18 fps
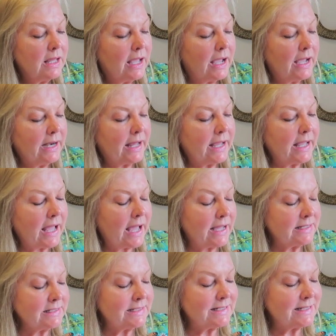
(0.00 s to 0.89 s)
And I
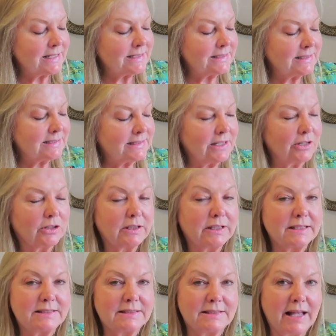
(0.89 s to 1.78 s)
hadn't
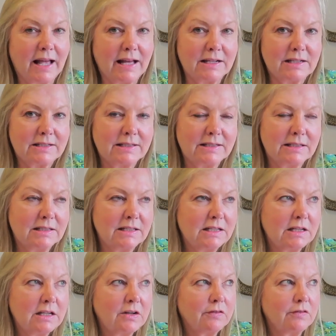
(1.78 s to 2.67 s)
necessarily set
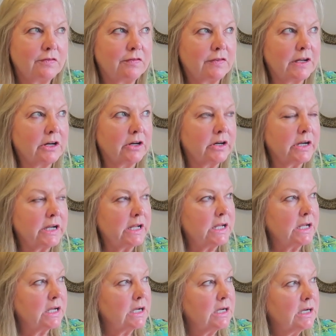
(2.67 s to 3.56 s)

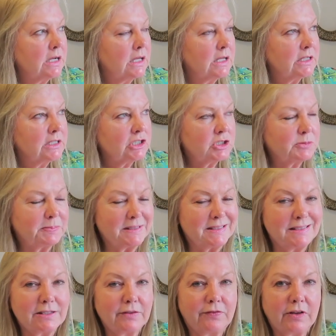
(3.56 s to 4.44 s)
very
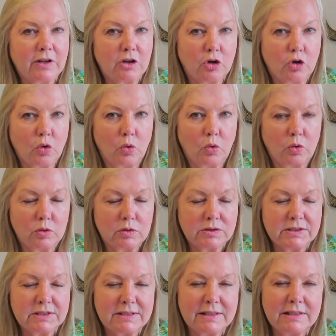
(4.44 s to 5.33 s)
specific
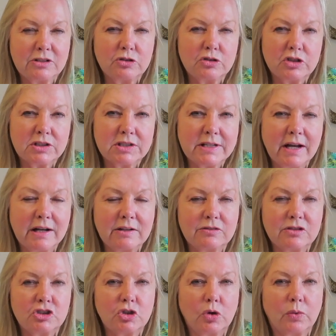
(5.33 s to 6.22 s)
goals. These are just kind
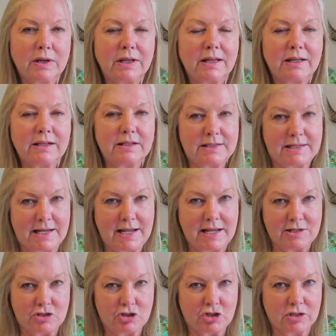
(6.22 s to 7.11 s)
of sewing
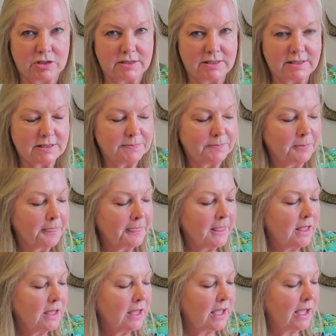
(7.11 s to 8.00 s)
intentions.
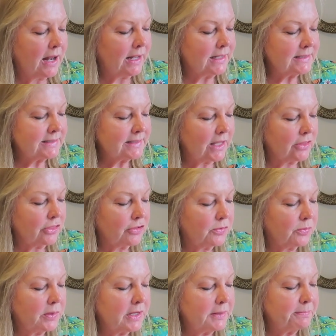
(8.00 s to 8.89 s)
And I set
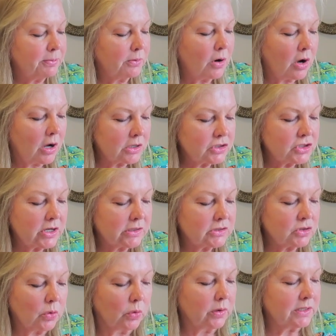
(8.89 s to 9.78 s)
3
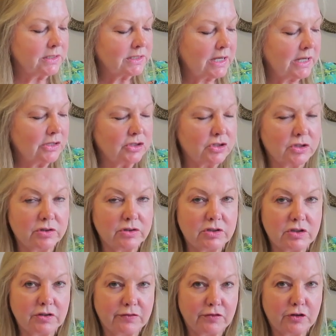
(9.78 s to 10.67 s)
projects or
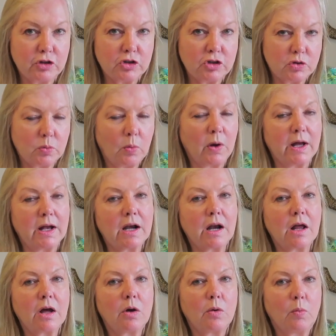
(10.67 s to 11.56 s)
intentions. The first
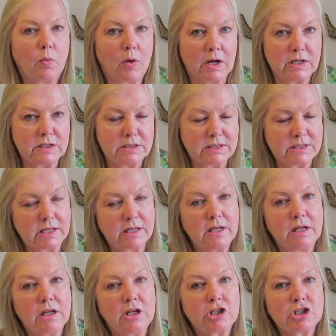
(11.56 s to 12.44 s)
one was
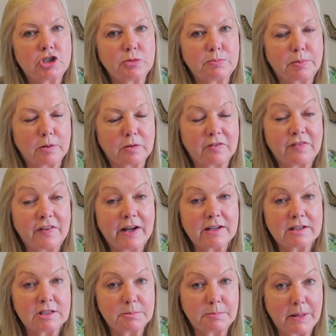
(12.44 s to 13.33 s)
to
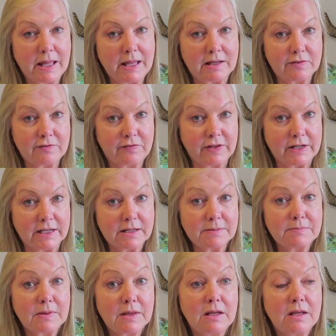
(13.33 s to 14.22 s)
perfect pant fitting.